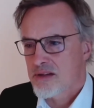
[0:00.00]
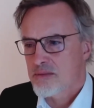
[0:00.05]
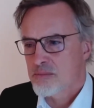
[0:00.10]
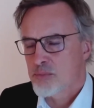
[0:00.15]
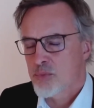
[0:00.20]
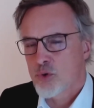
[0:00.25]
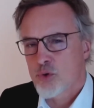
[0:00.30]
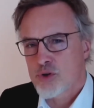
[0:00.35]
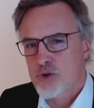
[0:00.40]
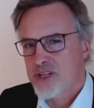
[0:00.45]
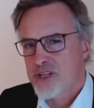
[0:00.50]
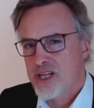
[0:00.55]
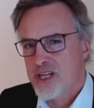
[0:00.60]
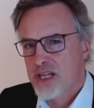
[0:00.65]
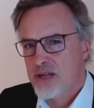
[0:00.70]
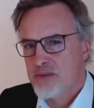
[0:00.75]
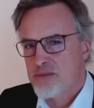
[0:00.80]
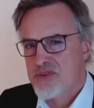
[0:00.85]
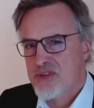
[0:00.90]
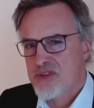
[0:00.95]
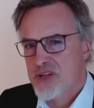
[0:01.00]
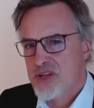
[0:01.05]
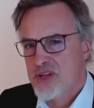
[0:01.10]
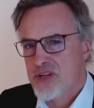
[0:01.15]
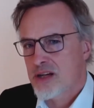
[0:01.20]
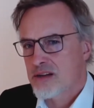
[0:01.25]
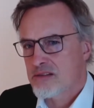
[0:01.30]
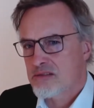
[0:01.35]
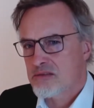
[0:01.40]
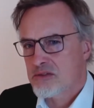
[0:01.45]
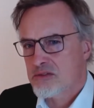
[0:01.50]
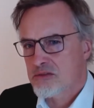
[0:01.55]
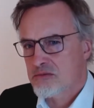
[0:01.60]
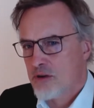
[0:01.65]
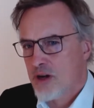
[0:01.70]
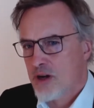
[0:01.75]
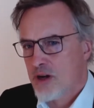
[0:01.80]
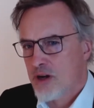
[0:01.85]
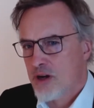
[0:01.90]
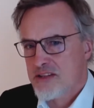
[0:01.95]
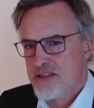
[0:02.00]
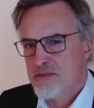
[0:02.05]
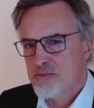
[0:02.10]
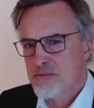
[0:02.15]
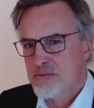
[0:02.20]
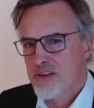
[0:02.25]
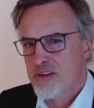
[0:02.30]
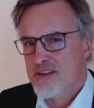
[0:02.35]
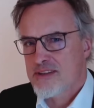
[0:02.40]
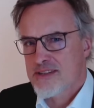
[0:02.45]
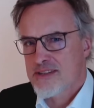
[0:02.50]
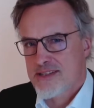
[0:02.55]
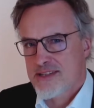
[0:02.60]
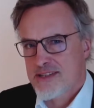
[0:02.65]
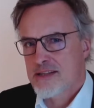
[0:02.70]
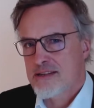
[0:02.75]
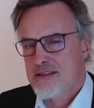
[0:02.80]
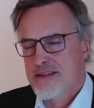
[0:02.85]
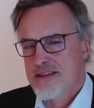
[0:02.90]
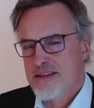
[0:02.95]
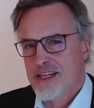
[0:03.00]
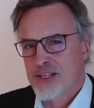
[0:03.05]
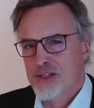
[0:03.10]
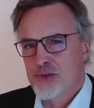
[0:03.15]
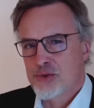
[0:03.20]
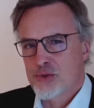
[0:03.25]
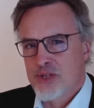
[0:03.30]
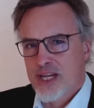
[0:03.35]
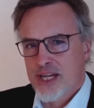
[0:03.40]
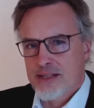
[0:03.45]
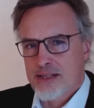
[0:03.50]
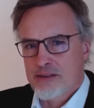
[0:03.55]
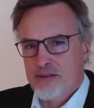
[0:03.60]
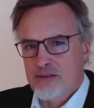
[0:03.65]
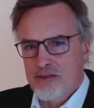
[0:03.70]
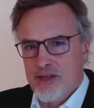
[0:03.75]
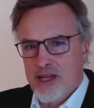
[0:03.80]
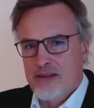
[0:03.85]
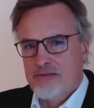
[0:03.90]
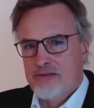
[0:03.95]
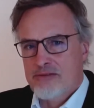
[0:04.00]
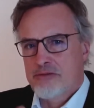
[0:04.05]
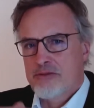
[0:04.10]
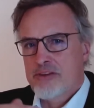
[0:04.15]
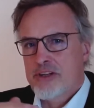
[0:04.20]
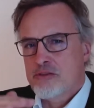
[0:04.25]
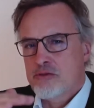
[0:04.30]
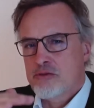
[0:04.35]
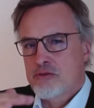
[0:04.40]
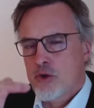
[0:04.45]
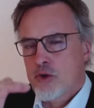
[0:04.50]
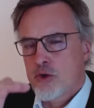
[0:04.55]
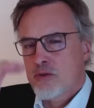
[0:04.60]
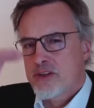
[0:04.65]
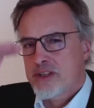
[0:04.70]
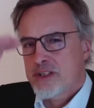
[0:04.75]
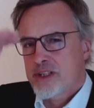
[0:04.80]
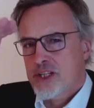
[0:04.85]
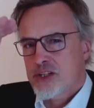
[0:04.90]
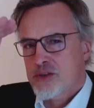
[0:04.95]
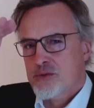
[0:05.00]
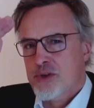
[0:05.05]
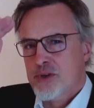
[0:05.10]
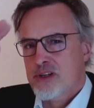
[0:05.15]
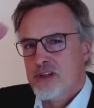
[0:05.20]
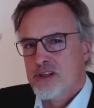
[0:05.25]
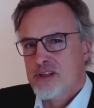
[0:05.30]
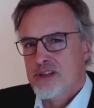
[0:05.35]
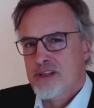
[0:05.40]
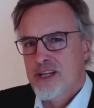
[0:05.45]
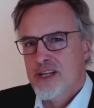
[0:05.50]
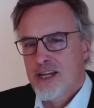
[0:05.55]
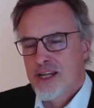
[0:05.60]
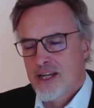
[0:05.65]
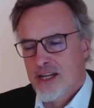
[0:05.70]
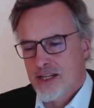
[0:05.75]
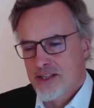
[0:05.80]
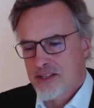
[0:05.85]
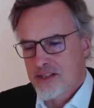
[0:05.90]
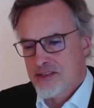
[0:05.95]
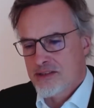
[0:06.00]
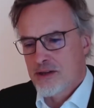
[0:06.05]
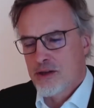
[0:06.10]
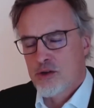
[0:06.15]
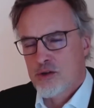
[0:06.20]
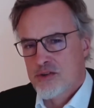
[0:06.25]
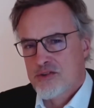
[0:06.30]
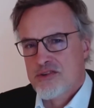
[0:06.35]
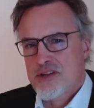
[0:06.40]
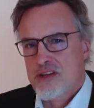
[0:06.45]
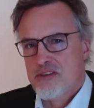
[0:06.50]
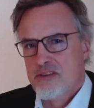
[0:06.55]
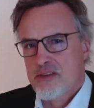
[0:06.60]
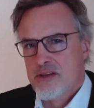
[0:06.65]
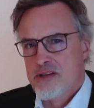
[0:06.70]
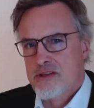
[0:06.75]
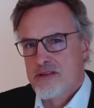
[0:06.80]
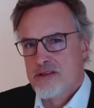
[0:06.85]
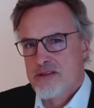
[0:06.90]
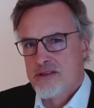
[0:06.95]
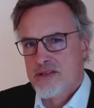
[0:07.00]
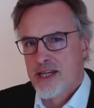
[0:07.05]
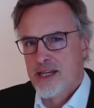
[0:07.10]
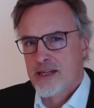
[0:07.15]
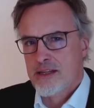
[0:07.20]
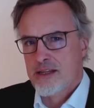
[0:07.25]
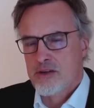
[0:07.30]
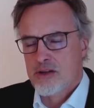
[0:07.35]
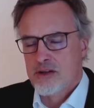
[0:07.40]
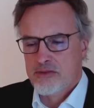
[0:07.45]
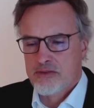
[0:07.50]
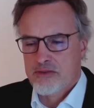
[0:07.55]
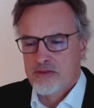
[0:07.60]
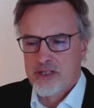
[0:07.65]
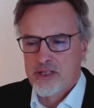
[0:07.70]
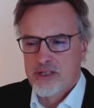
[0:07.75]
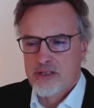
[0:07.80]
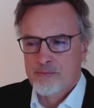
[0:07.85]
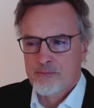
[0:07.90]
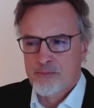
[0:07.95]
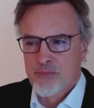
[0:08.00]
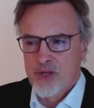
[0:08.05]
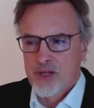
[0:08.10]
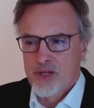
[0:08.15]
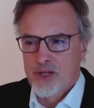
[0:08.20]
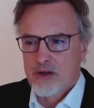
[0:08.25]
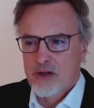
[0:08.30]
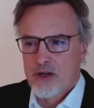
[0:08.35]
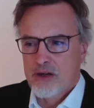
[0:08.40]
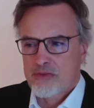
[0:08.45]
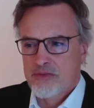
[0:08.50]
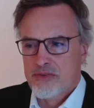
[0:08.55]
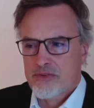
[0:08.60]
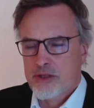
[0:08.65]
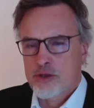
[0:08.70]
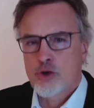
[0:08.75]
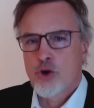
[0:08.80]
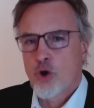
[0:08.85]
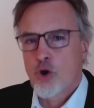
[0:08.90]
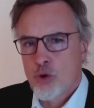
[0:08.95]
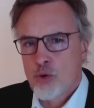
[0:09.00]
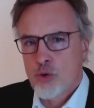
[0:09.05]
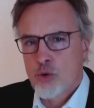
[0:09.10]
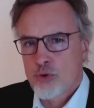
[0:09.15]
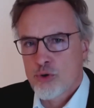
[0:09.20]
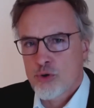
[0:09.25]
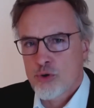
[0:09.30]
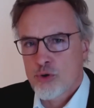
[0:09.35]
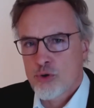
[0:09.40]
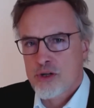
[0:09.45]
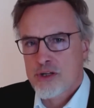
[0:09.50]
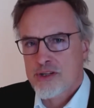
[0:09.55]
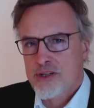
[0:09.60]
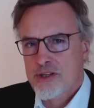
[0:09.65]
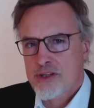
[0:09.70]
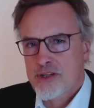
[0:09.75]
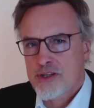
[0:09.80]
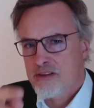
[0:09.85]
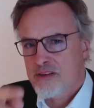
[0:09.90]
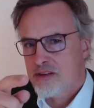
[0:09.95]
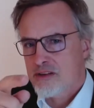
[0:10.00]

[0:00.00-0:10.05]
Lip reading: Board games are rather simple in the sense that you can have a feed-forward network, and it looks at the state of the Go board, and